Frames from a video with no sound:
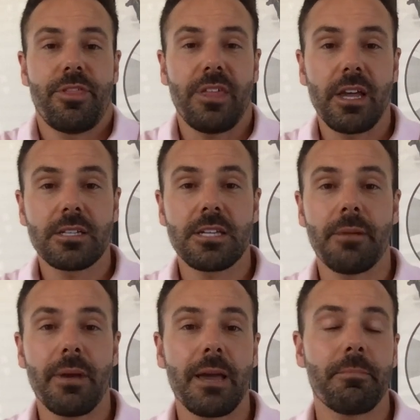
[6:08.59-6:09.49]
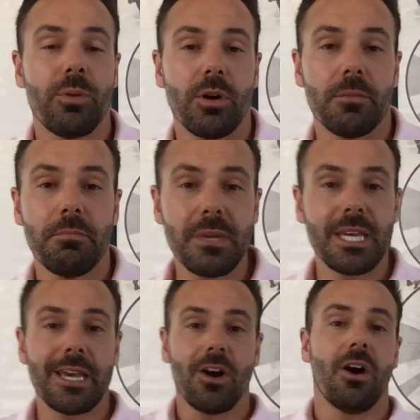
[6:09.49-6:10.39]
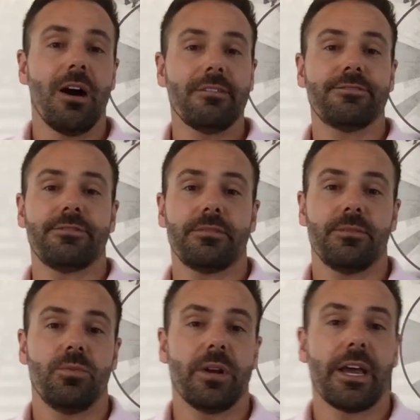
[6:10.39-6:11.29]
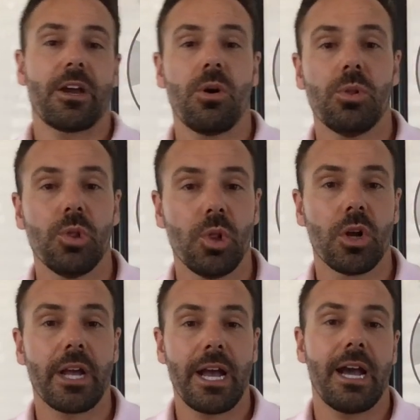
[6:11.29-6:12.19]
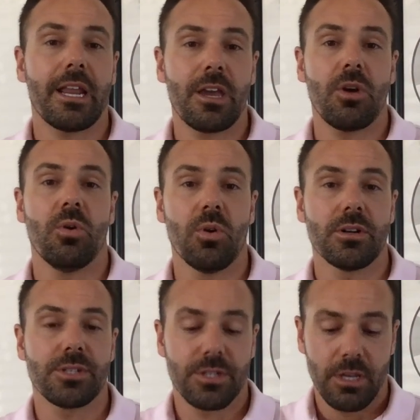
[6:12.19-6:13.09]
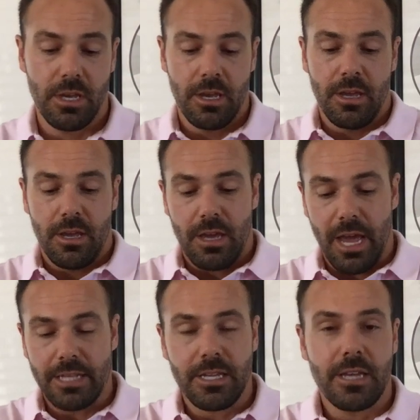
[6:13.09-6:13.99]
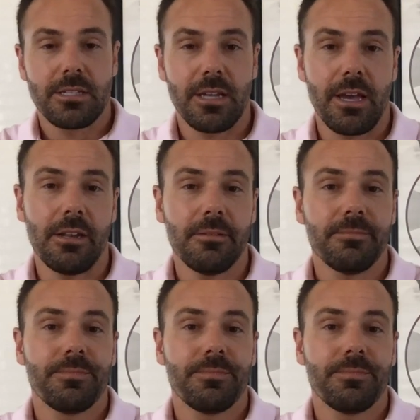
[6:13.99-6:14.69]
Things that might put me off when I go look at a horse. As I said,